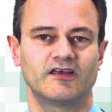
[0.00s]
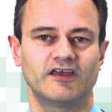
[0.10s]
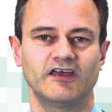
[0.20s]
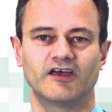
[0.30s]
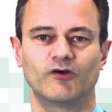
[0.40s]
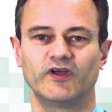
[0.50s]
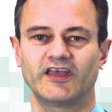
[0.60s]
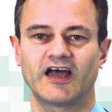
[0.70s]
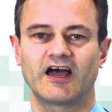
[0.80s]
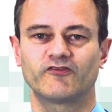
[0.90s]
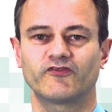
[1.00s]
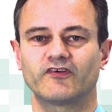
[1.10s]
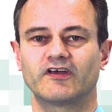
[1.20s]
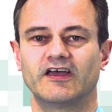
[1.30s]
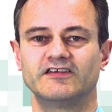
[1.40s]
Here we have
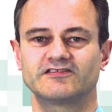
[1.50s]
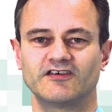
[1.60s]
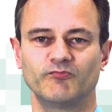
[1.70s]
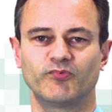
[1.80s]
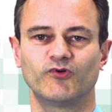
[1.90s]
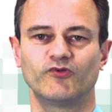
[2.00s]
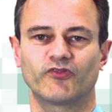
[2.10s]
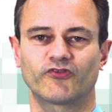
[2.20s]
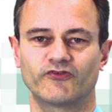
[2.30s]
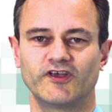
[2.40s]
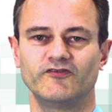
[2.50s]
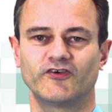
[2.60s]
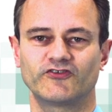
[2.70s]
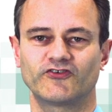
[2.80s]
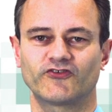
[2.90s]
a simple 3
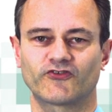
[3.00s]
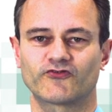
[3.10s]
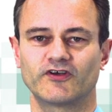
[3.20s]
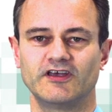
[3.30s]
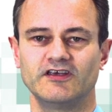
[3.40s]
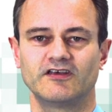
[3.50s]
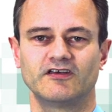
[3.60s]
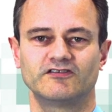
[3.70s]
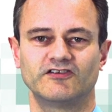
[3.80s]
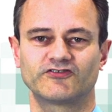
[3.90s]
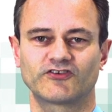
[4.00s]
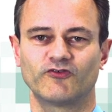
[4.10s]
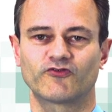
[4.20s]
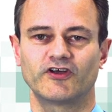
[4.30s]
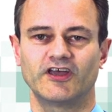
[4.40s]
versus 3
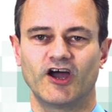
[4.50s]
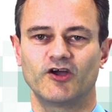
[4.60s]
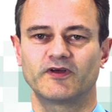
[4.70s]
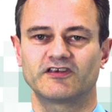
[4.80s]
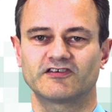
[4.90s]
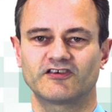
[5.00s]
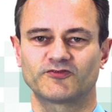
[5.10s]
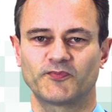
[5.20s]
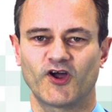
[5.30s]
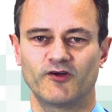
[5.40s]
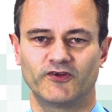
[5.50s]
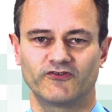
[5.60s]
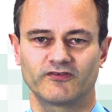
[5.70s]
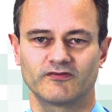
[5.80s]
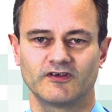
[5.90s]
Discovery Omics
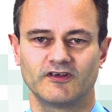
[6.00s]
experiment,